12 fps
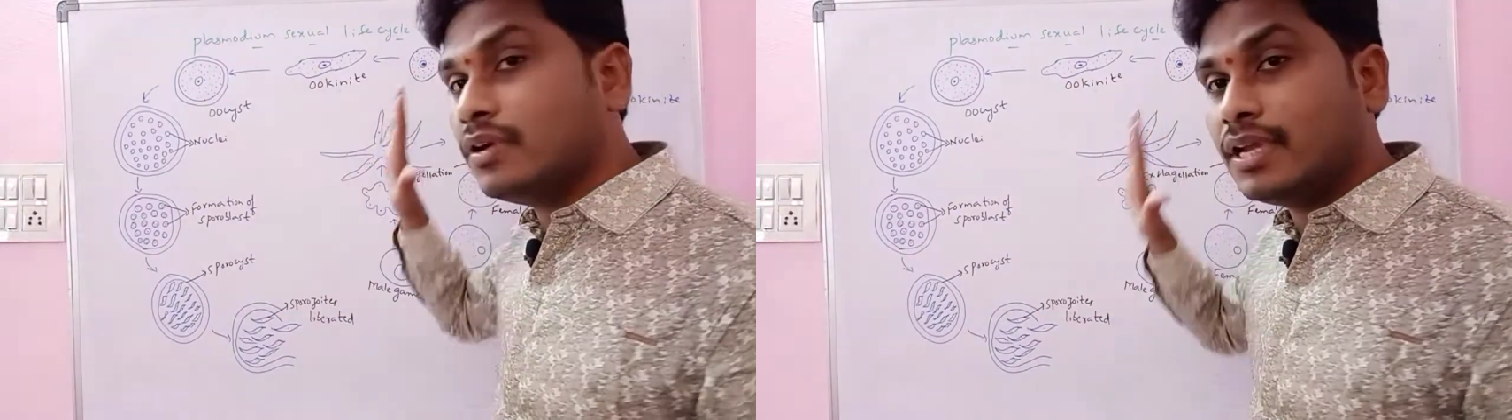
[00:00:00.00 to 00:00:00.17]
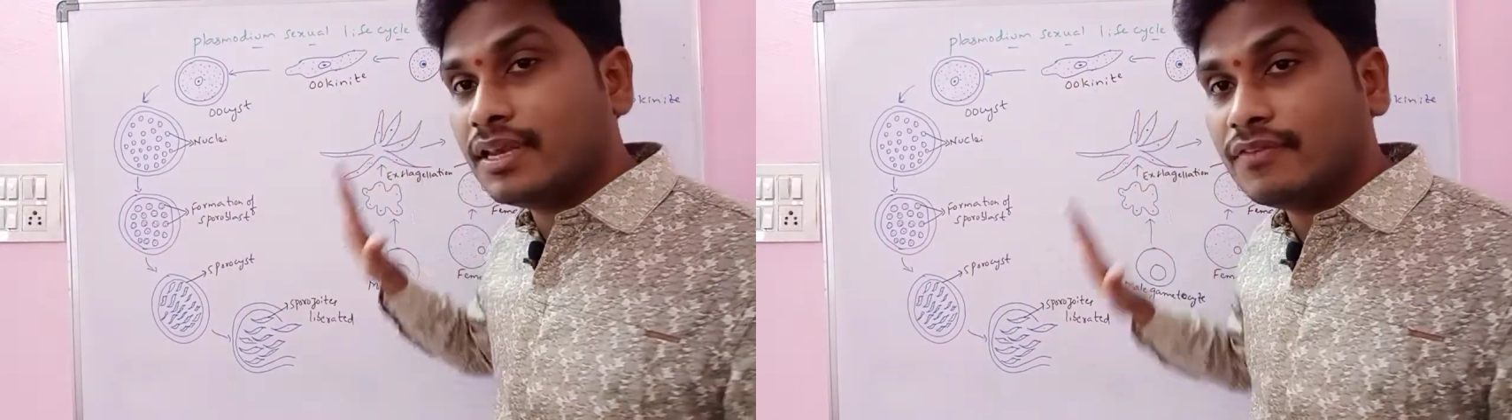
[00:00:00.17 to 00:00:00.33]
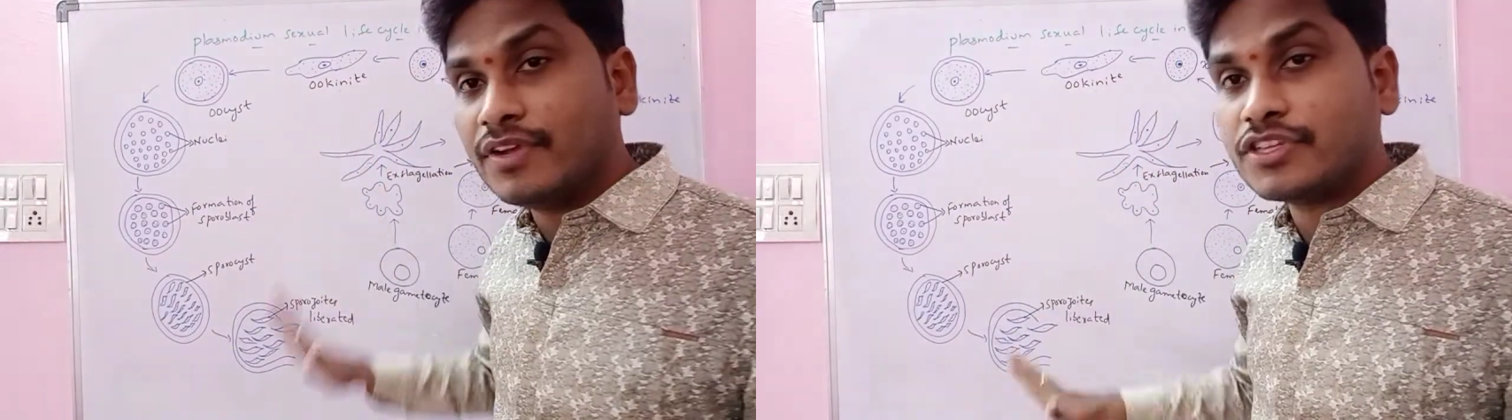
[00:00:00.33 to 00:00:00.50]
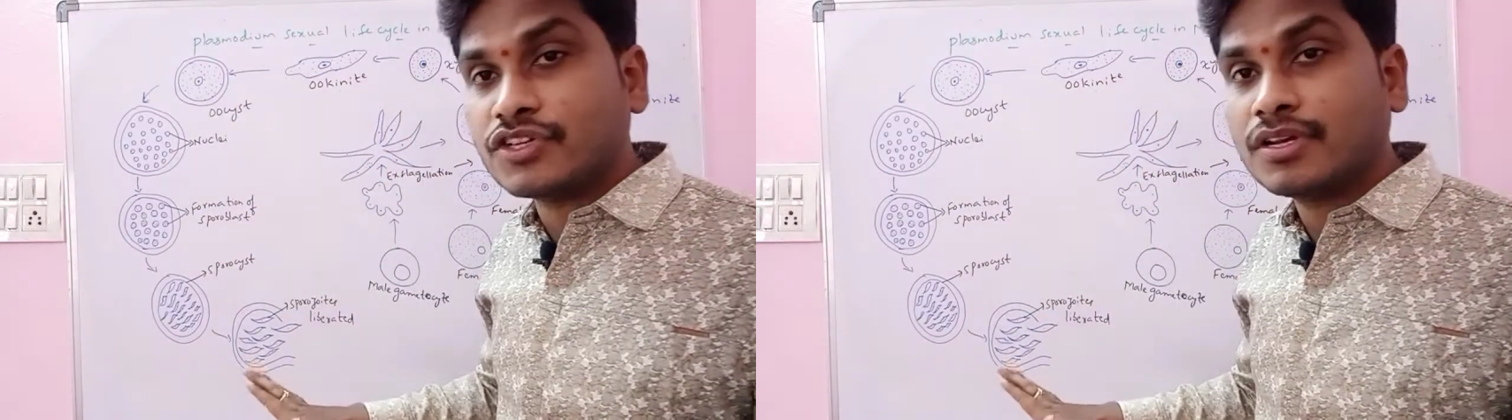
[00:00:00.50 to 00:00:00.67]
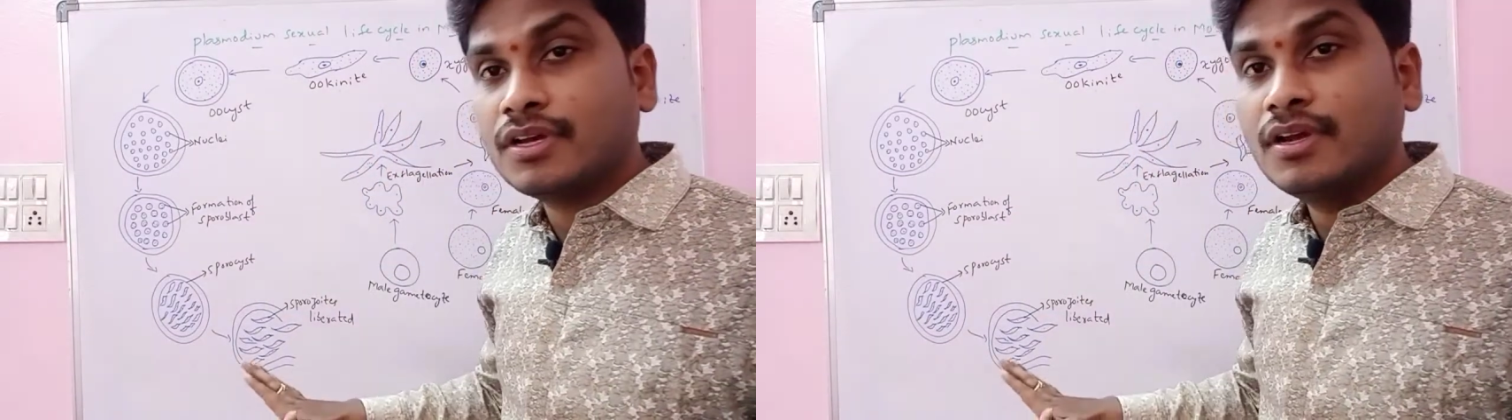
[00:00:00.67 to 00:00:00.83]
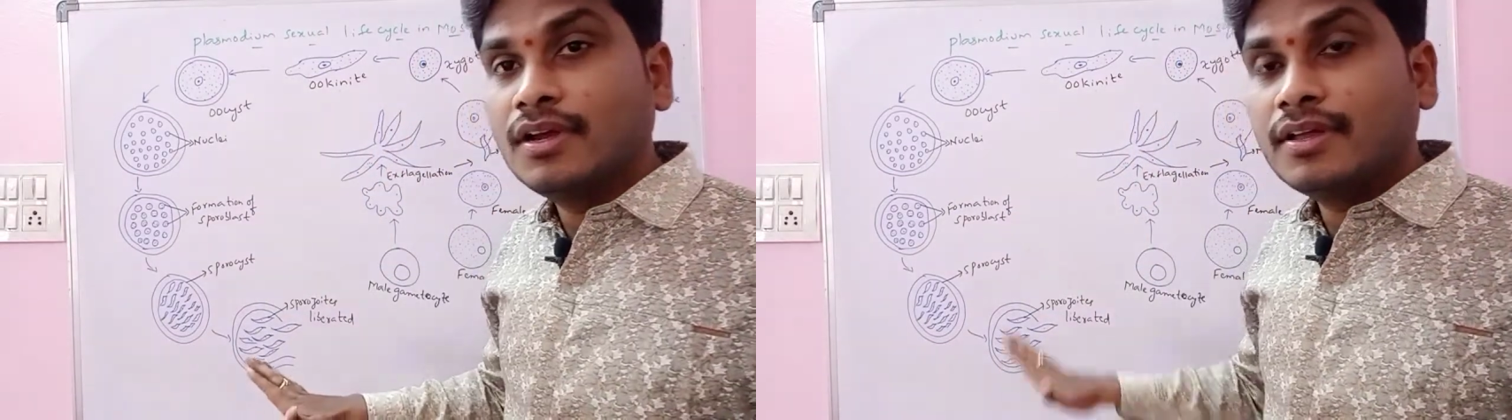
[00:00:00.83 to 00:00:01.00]
in which
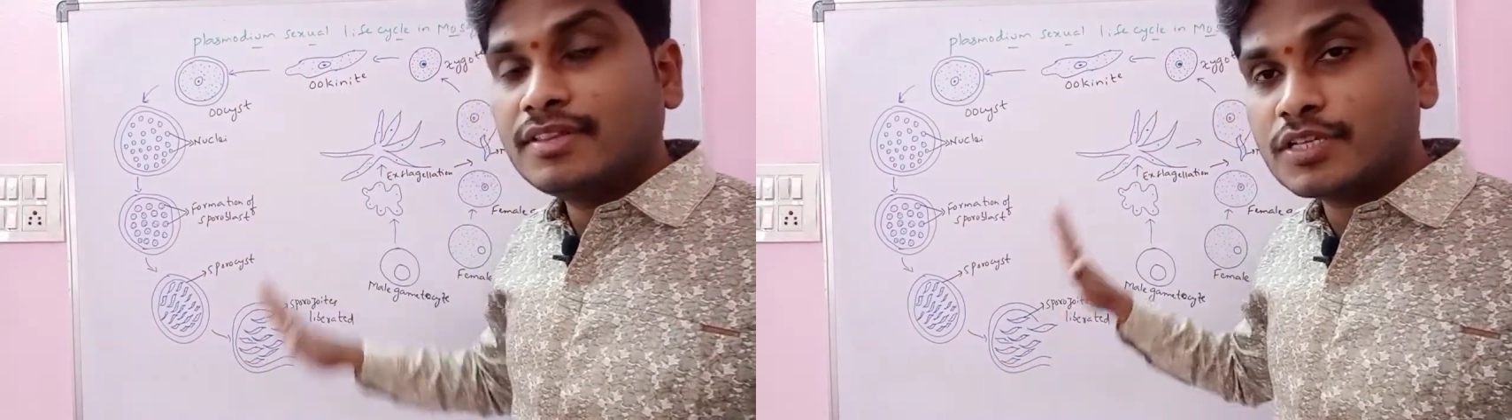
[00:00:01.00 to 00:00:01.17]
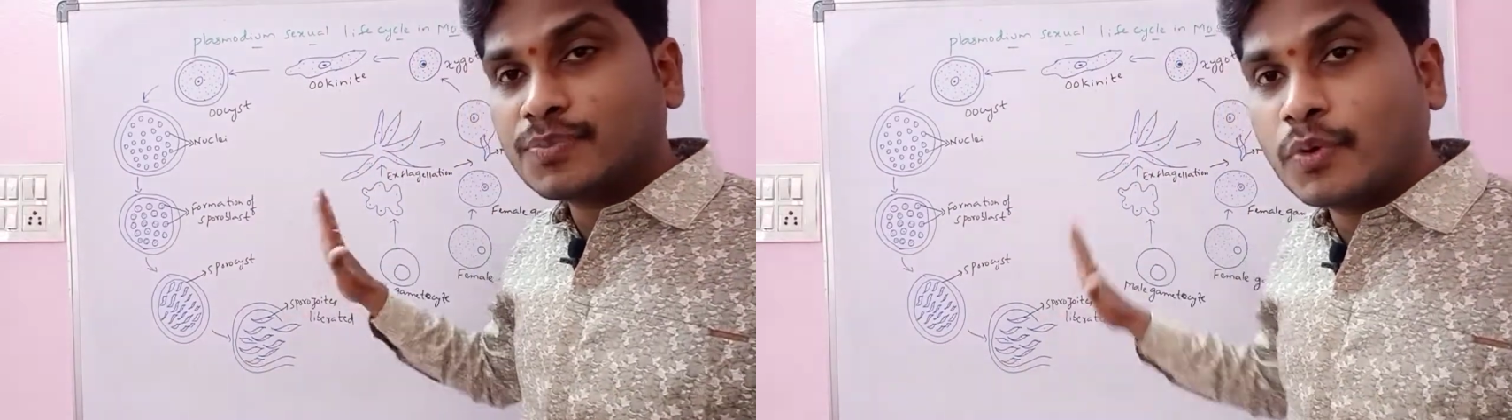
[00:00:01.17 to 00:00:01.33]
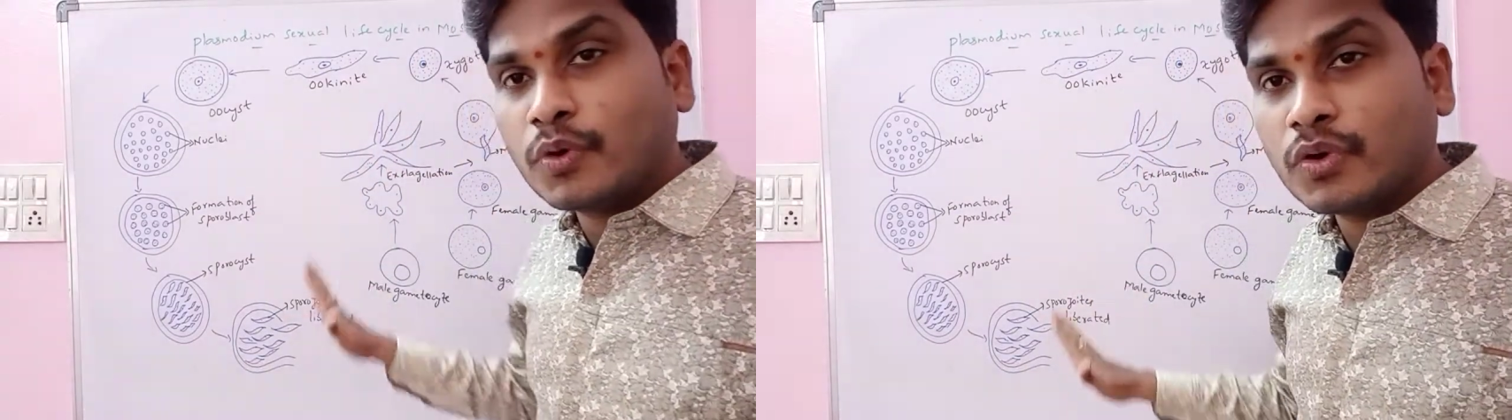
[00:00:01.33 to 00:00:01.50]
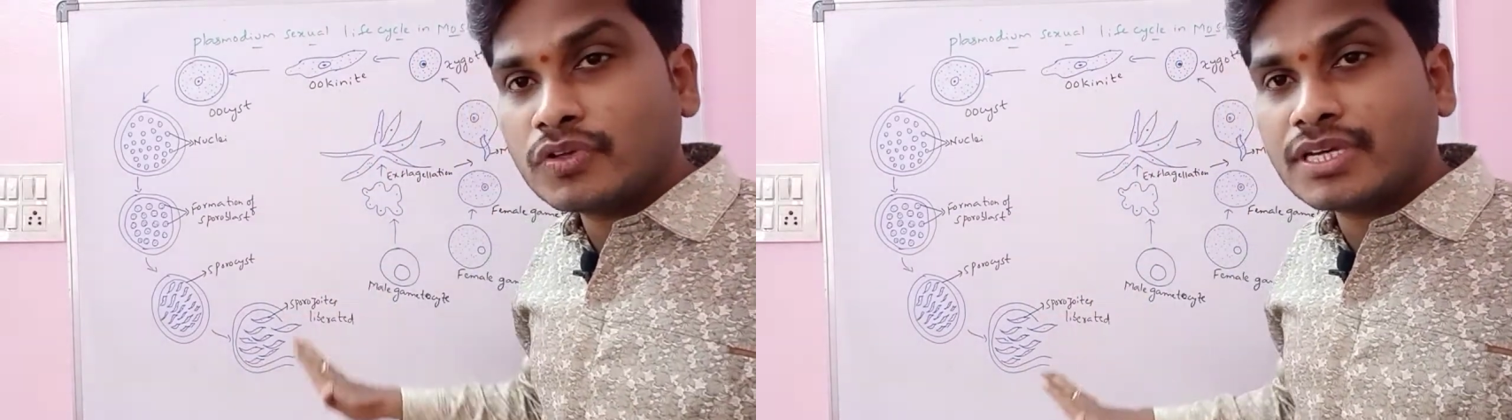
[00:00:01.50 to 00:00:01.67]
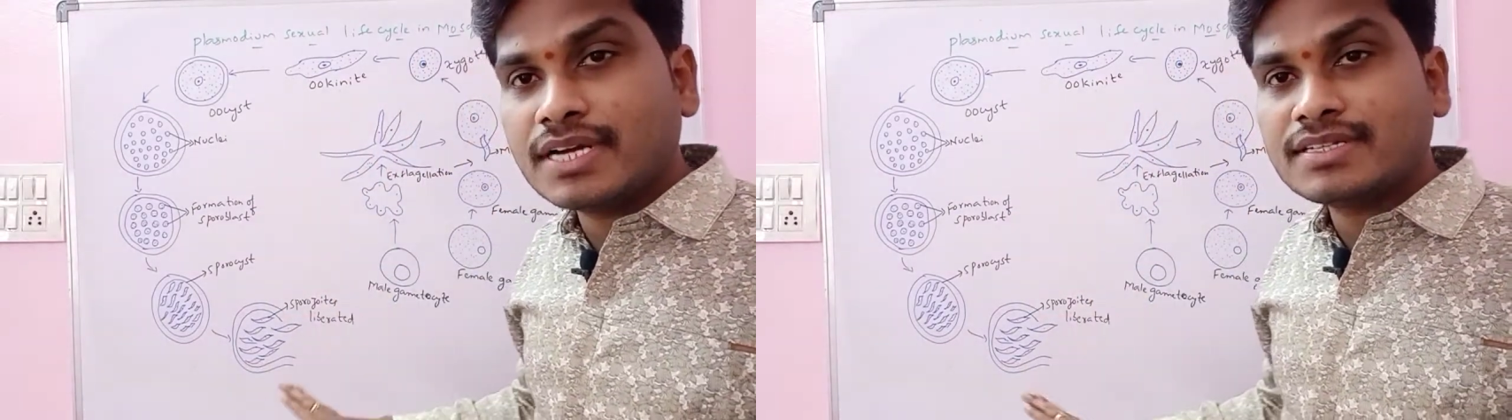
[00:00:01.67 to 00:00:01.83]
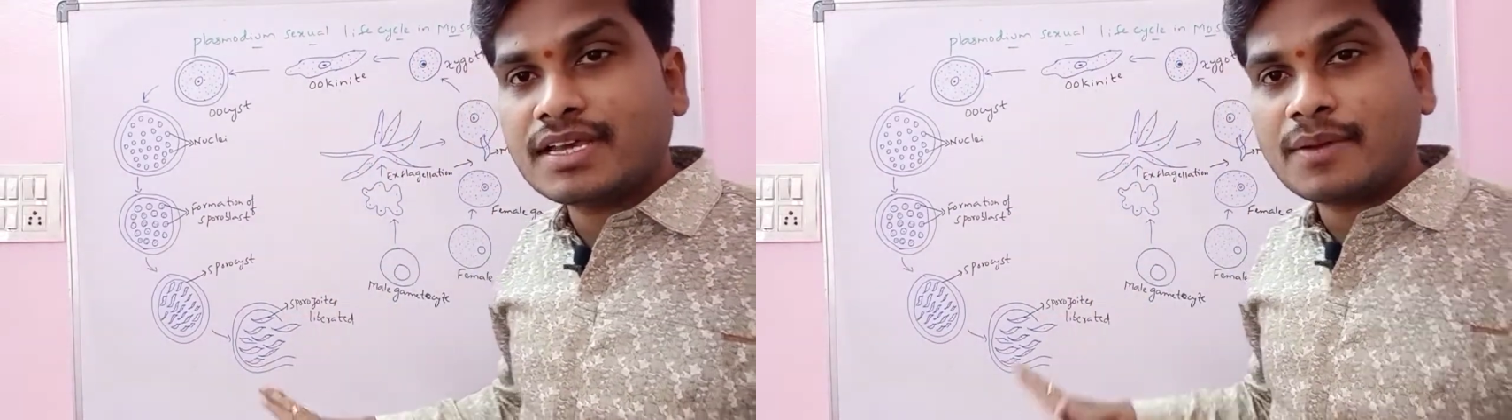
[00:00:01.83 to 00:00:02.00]
the
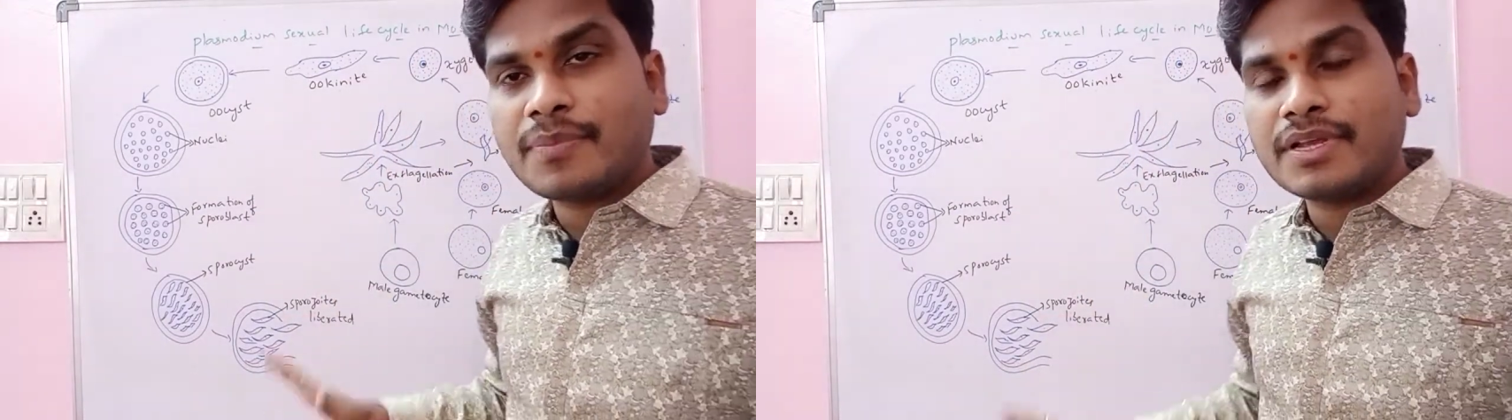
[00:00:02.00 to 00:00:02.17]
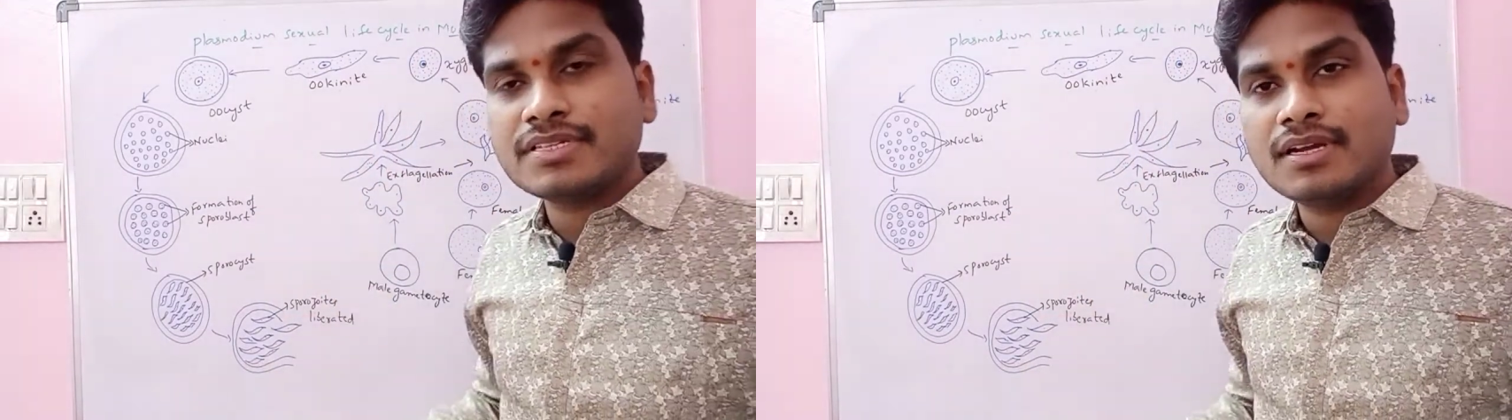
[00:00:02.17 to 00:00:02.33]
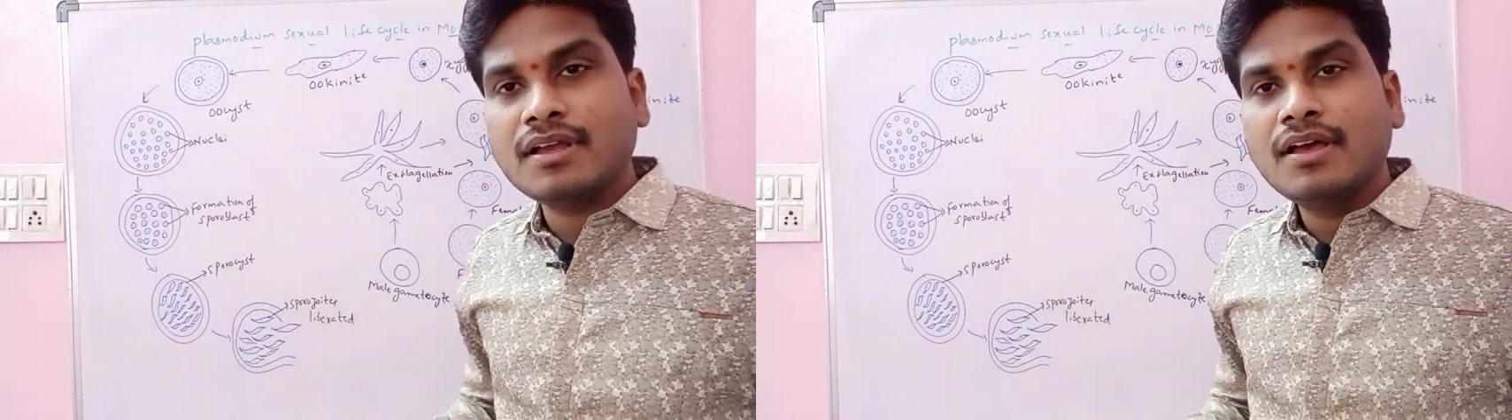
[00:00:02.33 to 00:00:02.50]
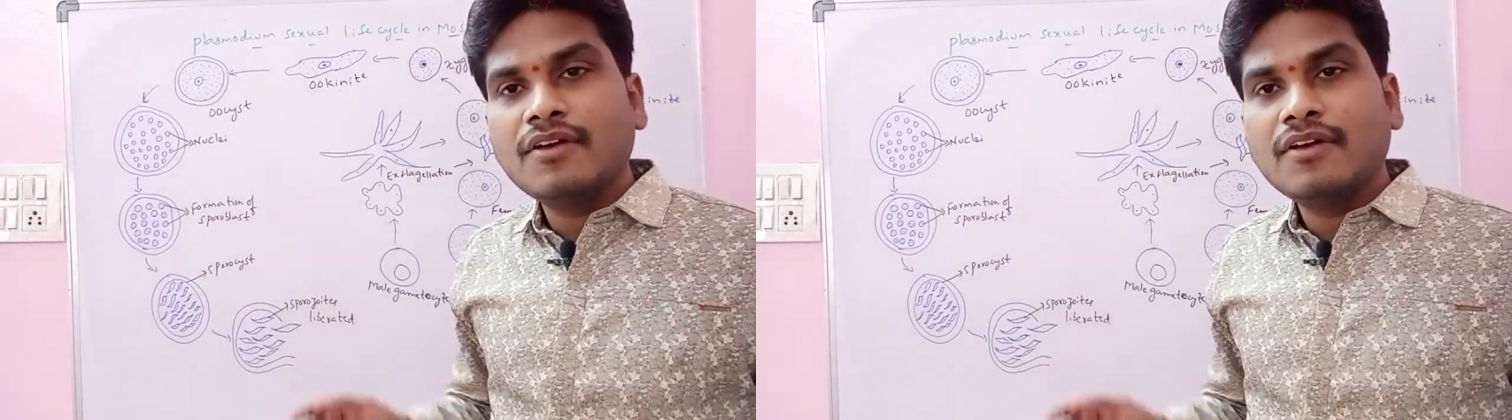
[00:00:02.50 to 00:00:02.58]
sporozoites are present,